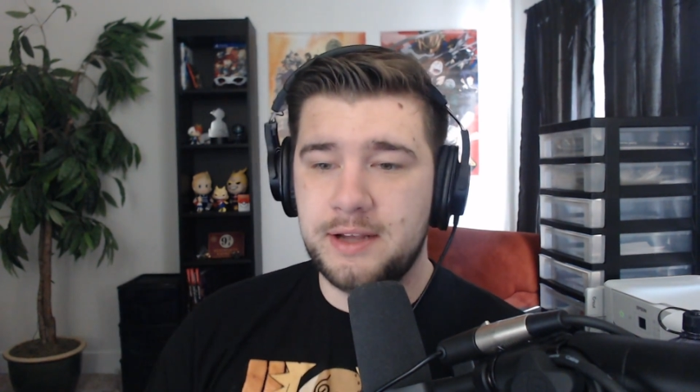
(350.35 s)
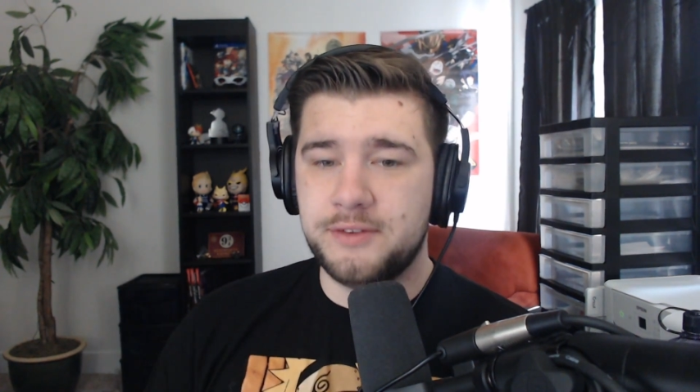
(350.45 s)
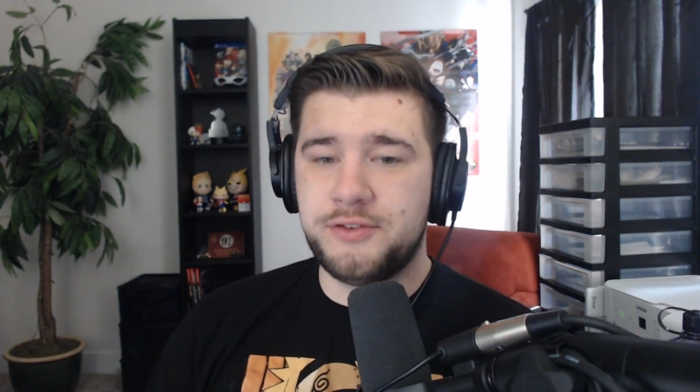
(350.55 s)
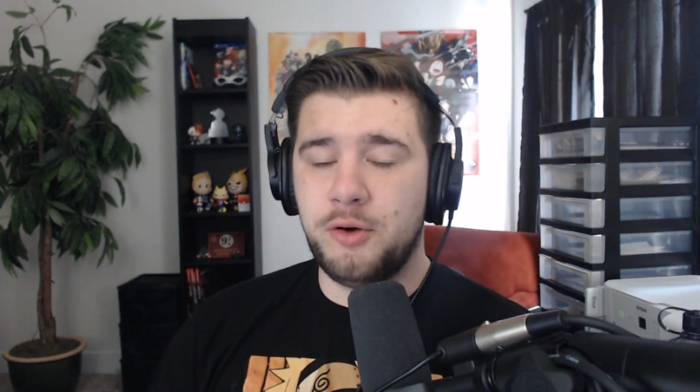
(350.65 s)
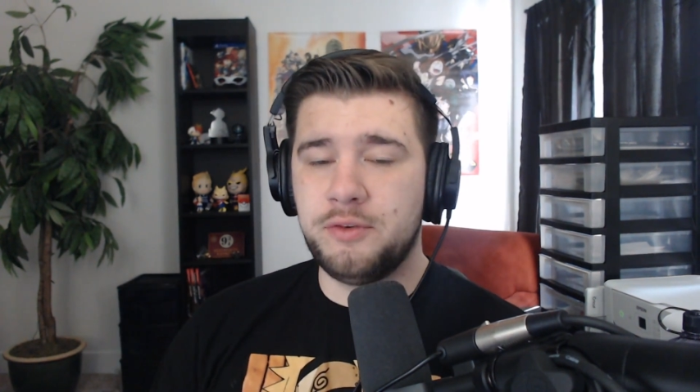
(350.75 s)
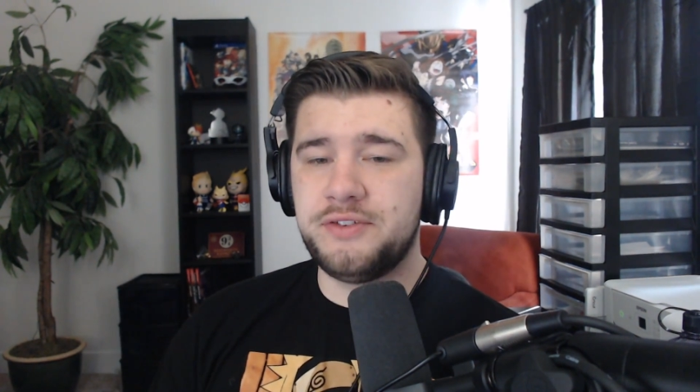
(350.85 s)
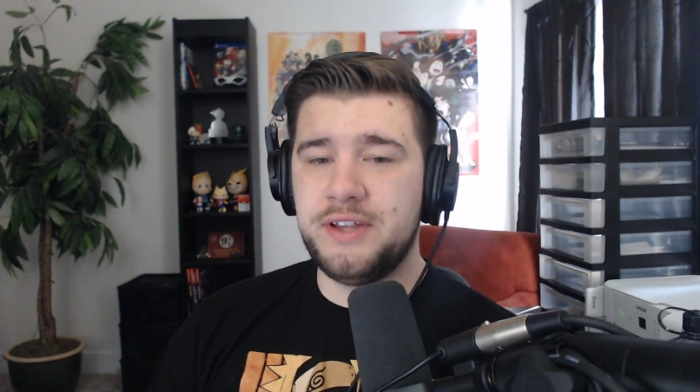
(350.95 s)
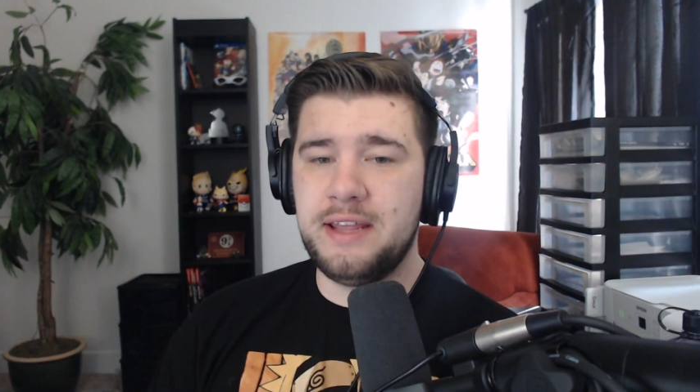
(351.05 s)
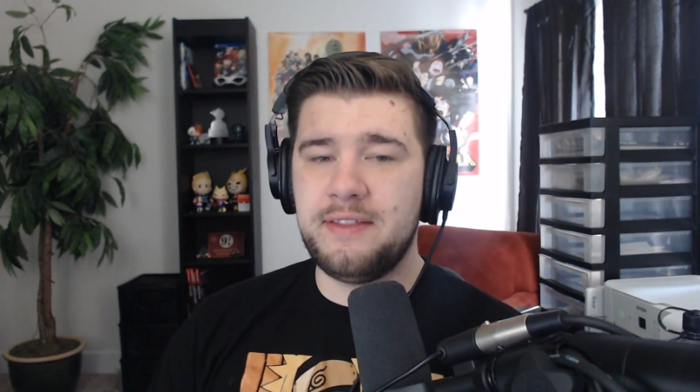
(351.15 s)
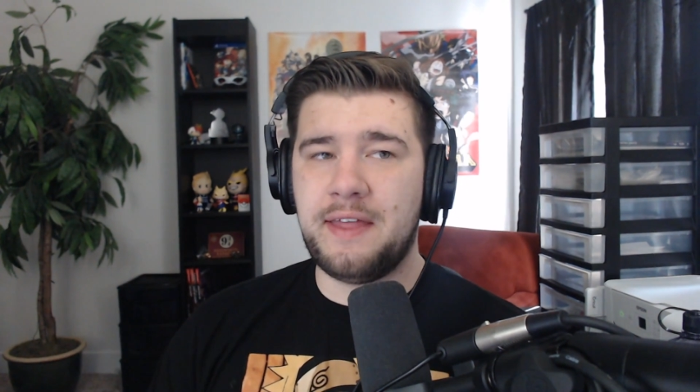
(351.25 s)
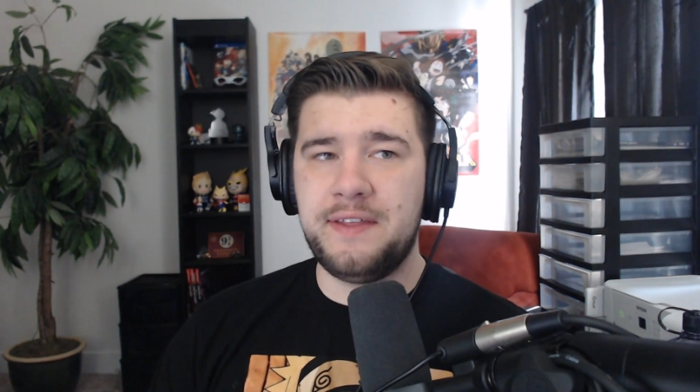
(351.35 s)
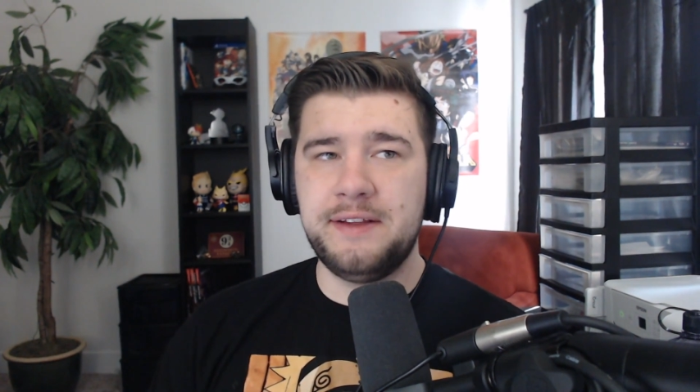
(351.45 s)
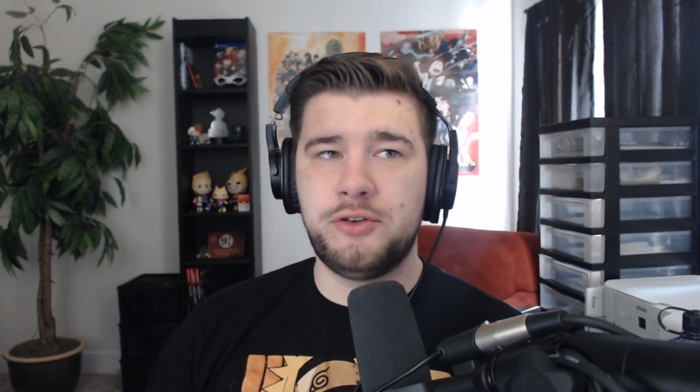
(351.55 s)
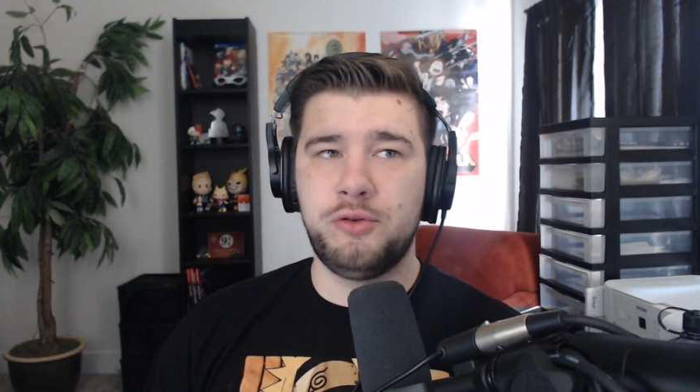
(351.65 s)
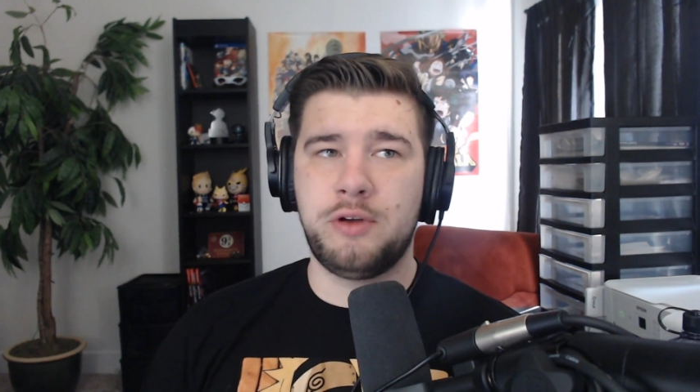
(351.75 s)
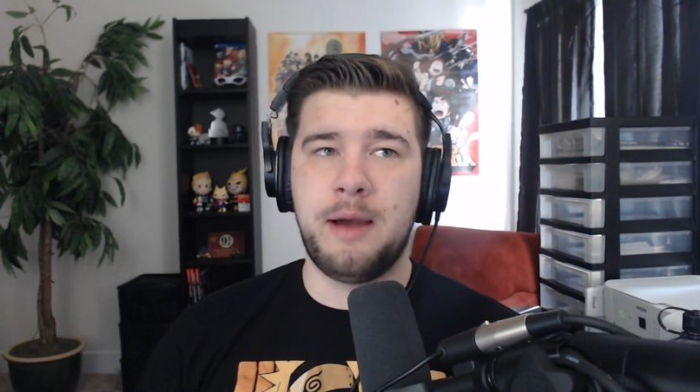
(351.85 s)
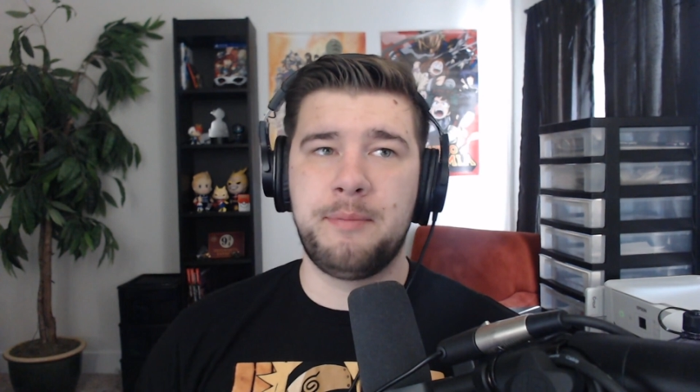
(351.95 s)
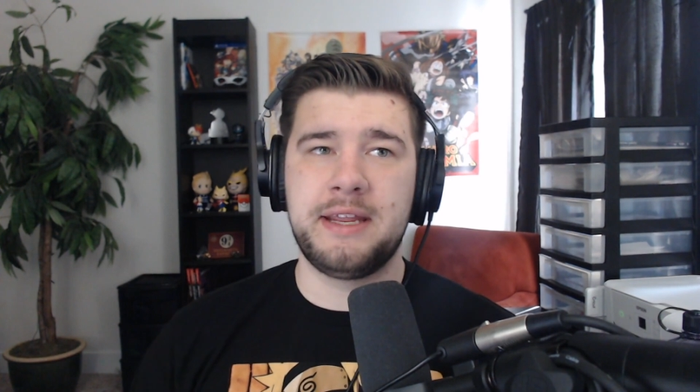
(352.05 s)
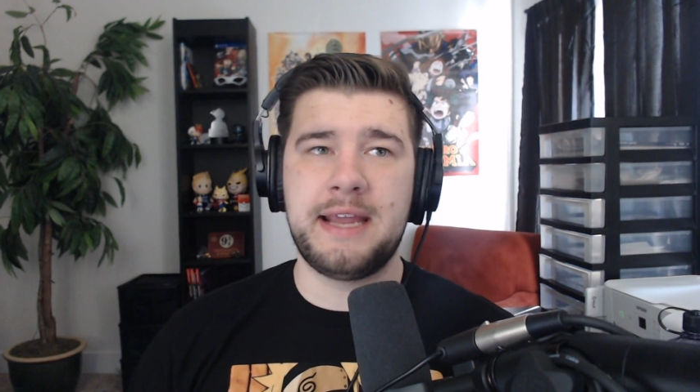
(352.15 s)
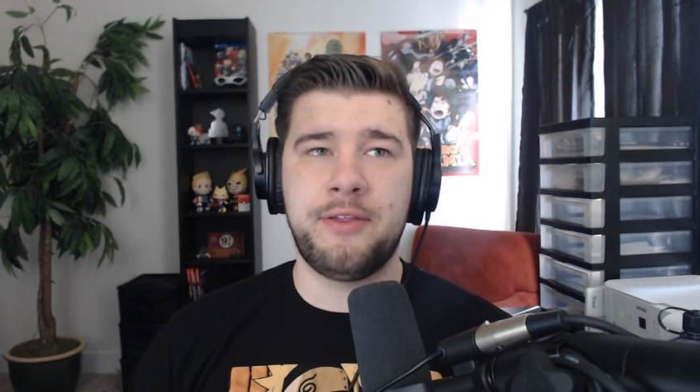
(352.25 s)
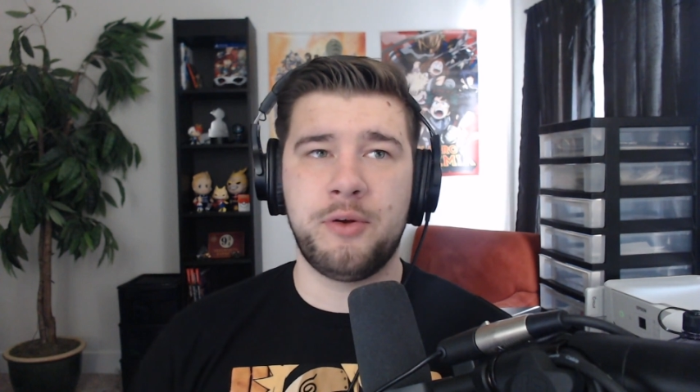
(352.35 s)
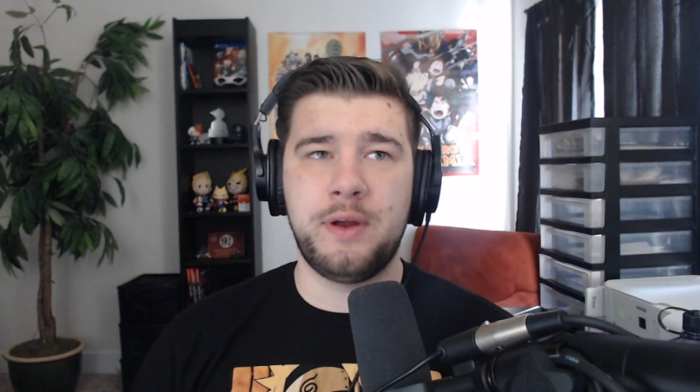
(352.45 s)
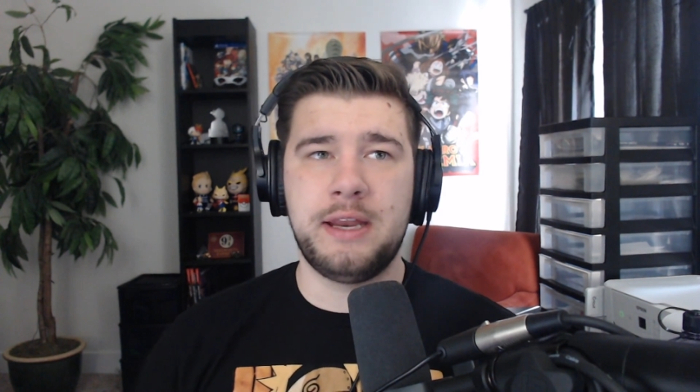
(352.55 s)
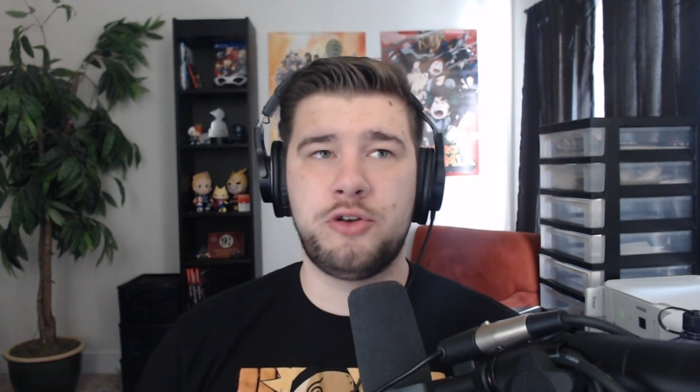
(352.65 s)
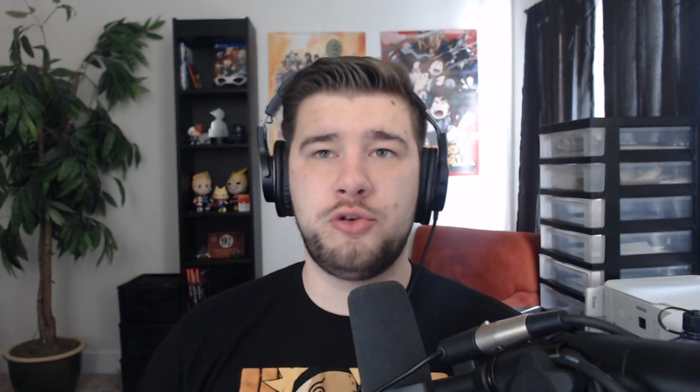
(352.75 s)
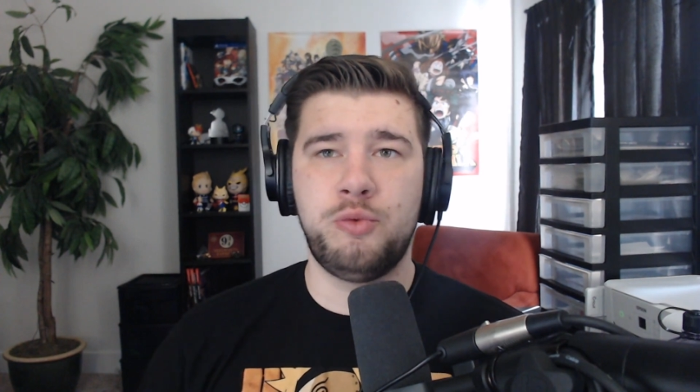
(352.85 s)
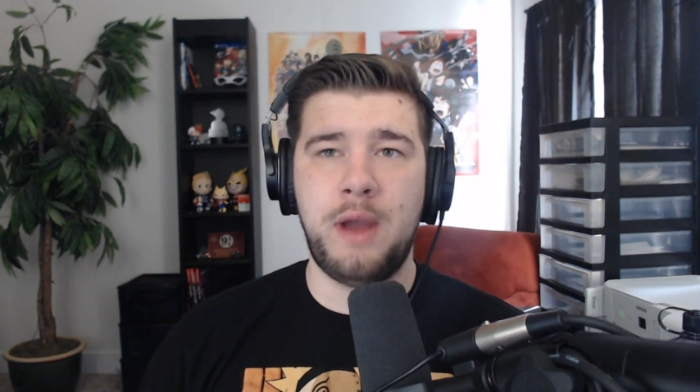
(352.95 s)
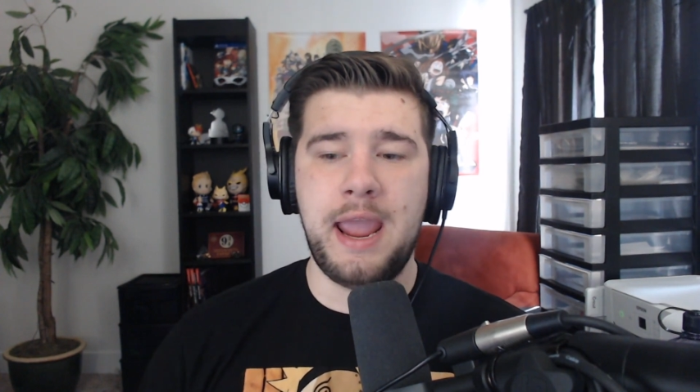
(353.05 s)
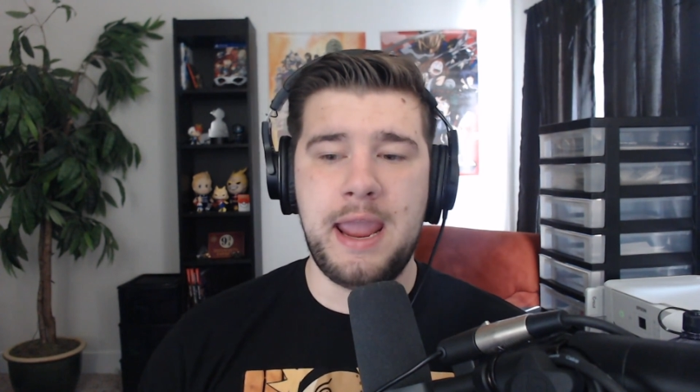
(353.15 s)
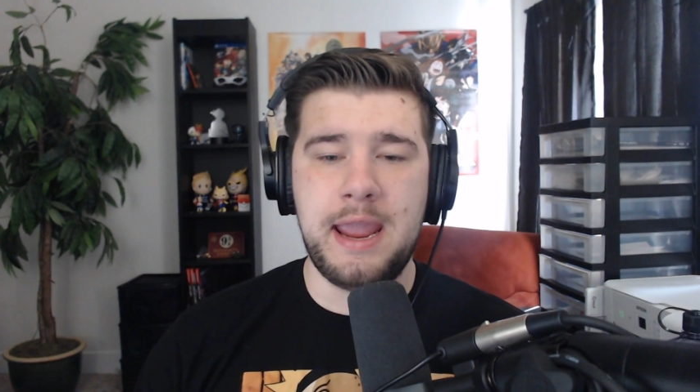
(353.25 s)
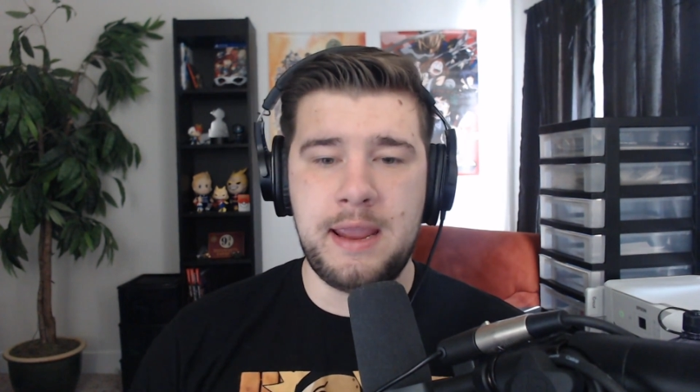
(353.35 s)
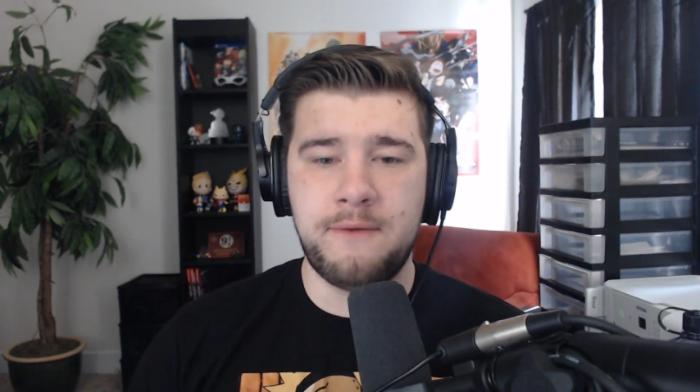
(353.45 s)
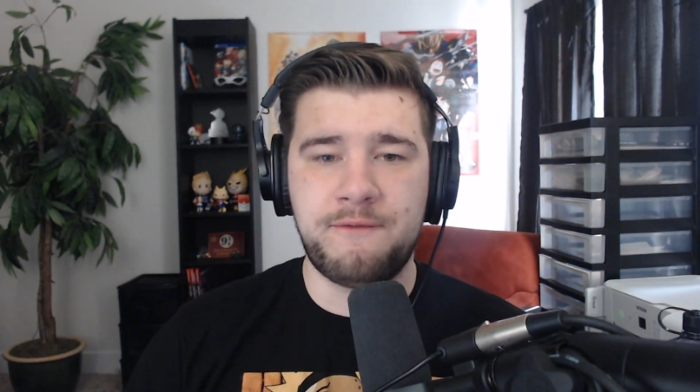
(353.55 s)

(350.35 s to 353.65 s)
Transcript: So seeing that these two come together into a